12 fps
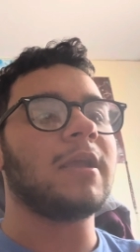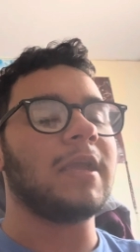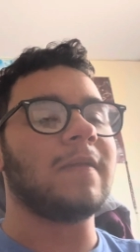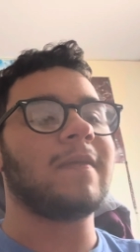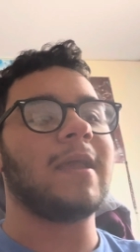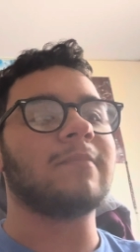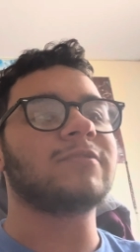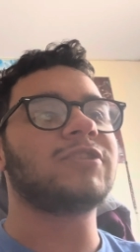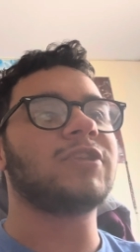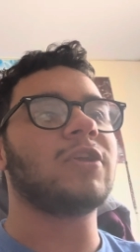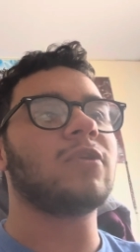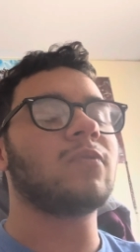in the
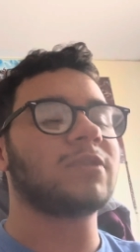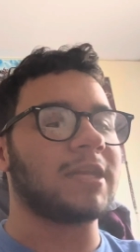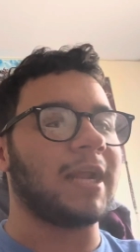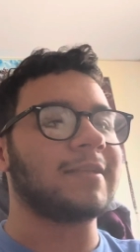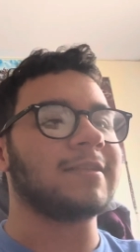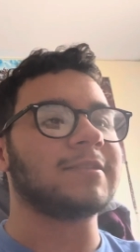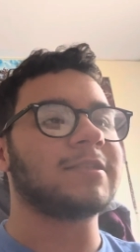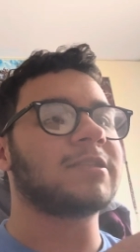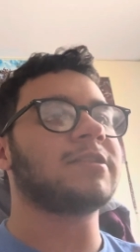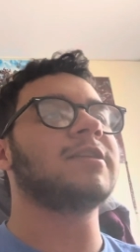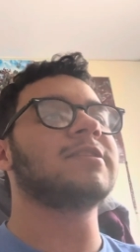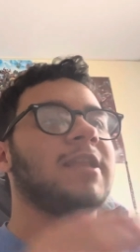MCU with the
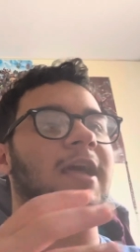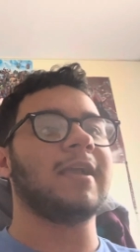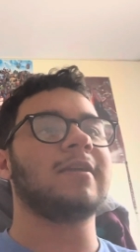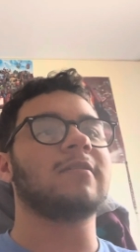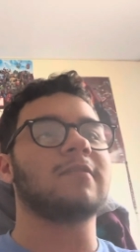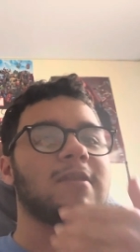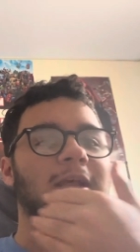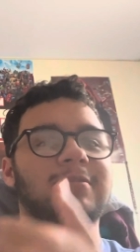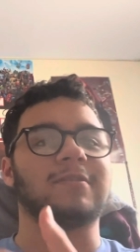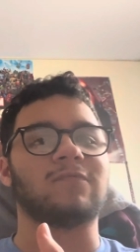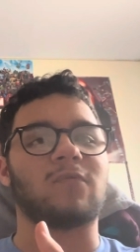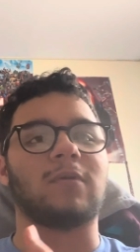1960s, like the
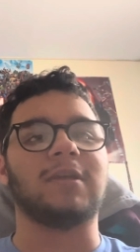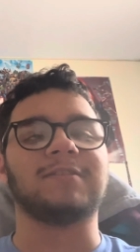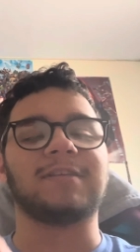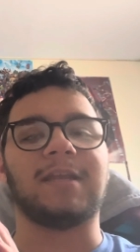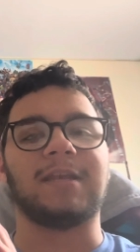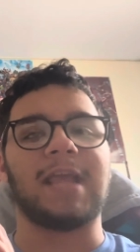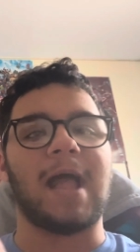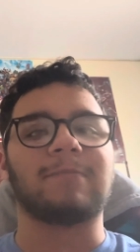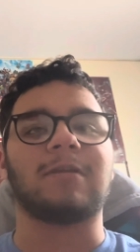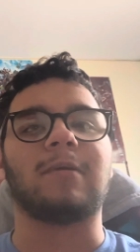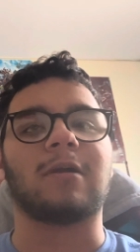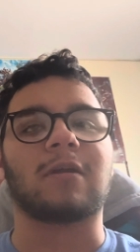1940s in
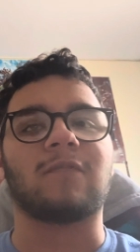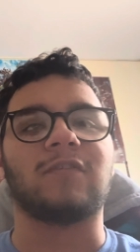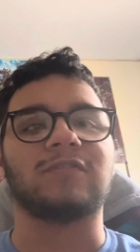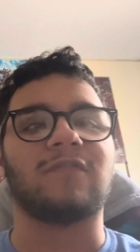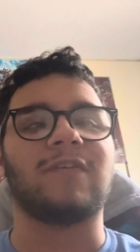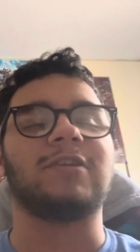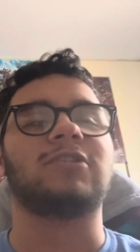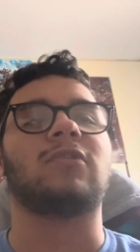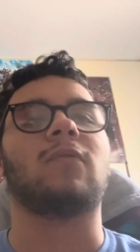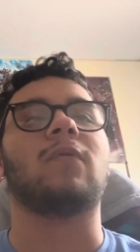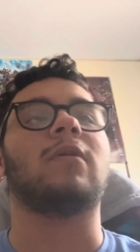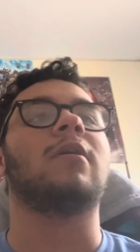Captain America First Avenger,
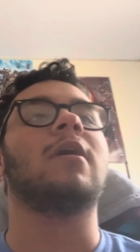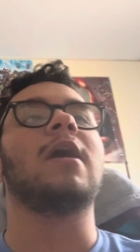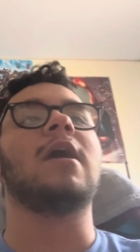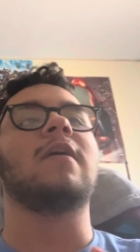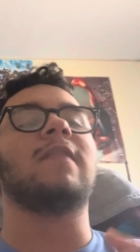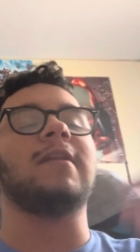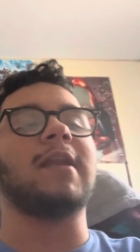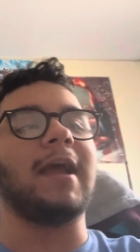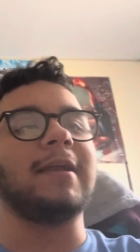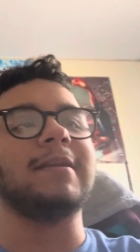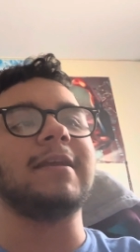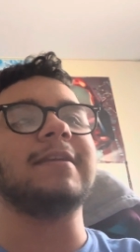or the
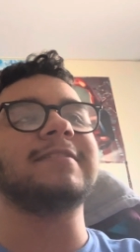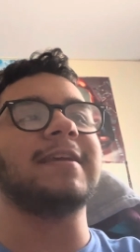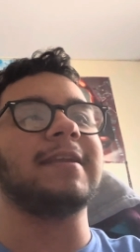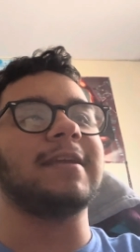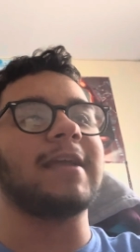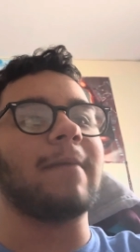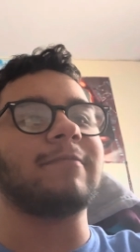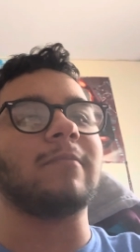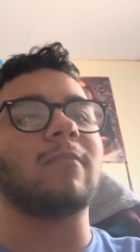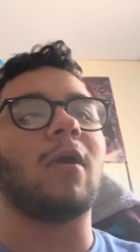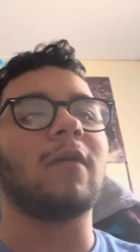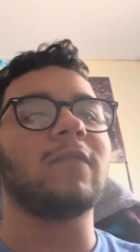90s in
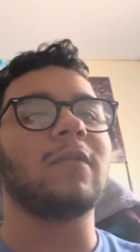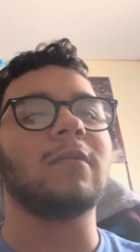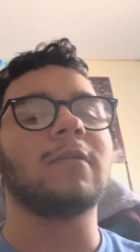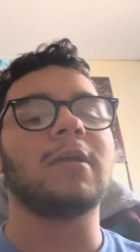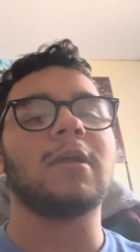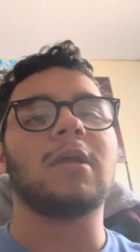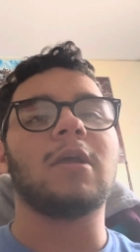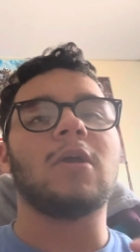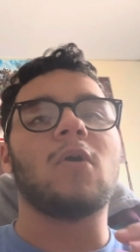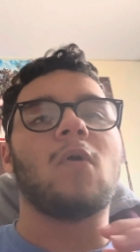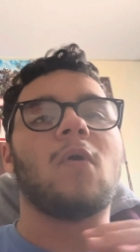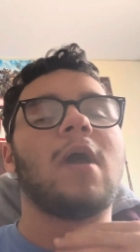Captain Marvel.
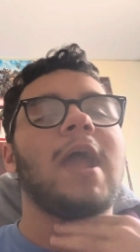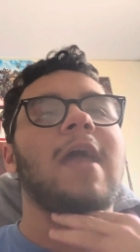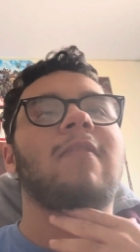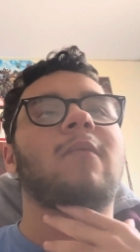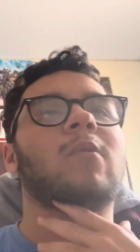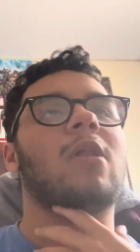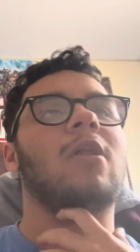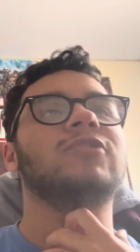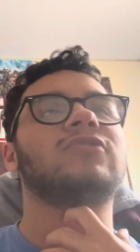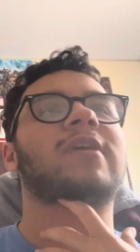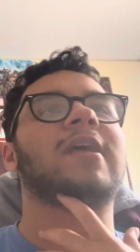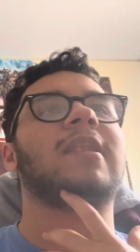And then we'll
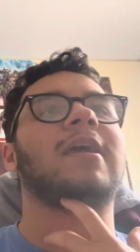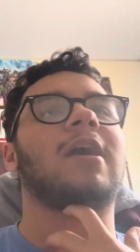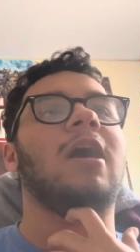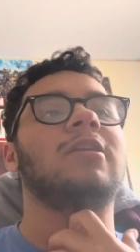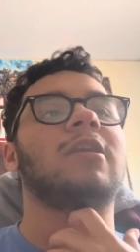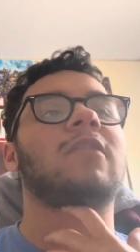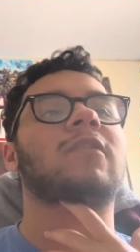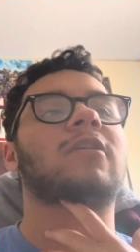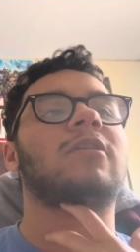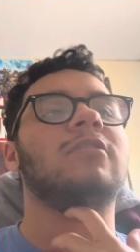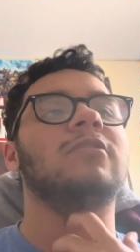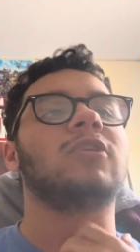also get like
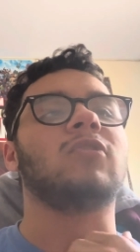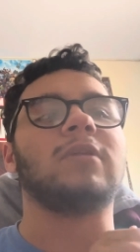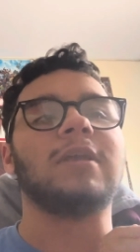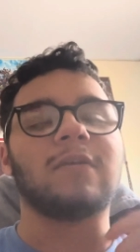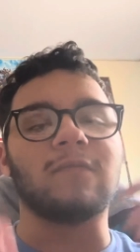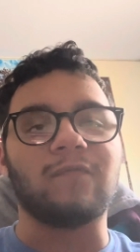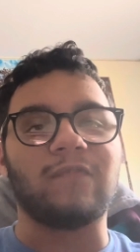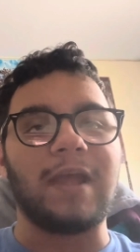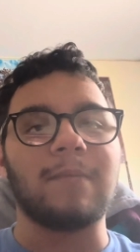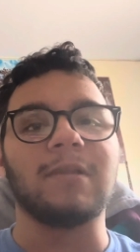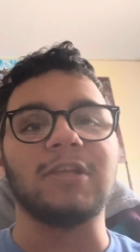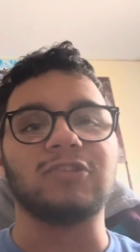another unique
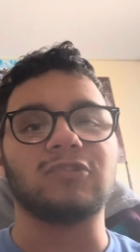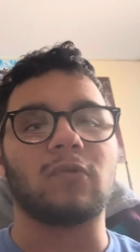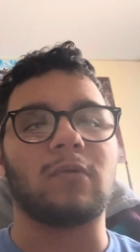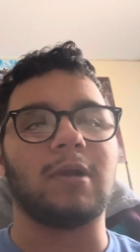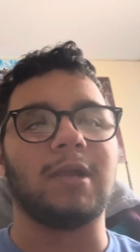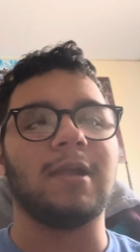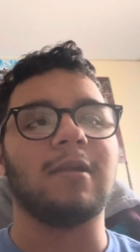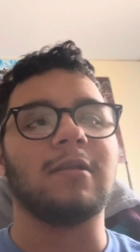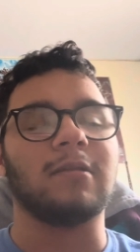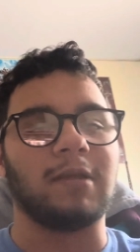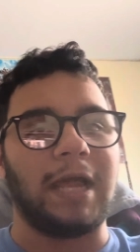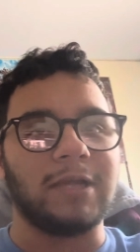family story,
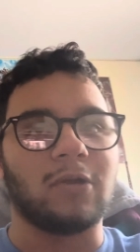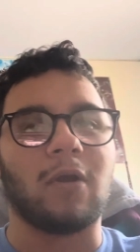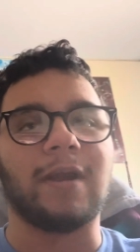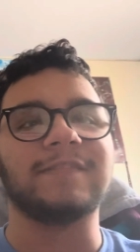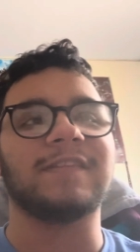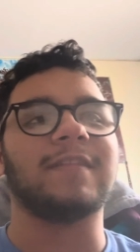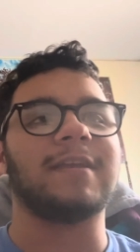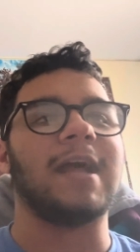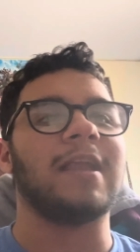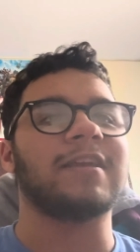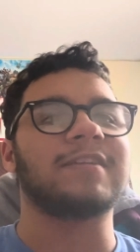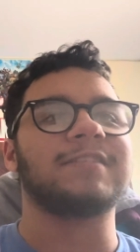like Guardians of the
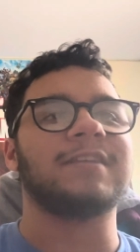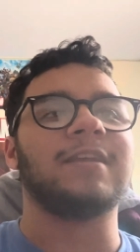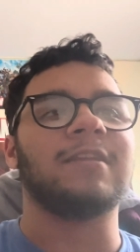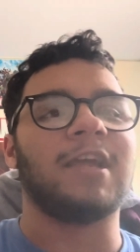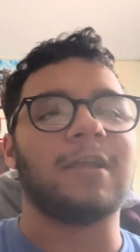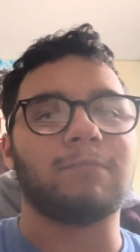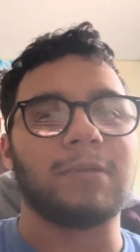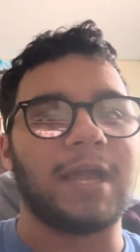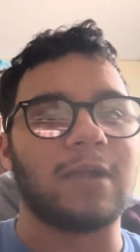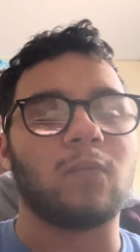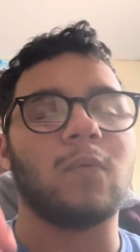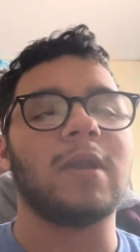Galaxy, like
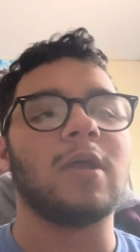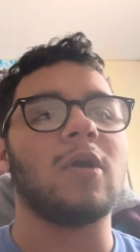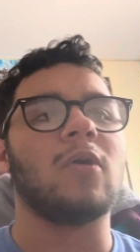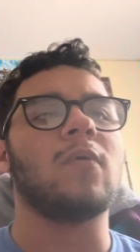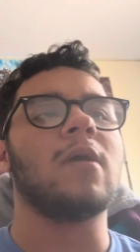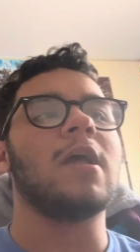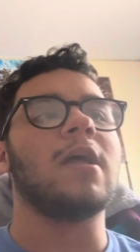Black Widow,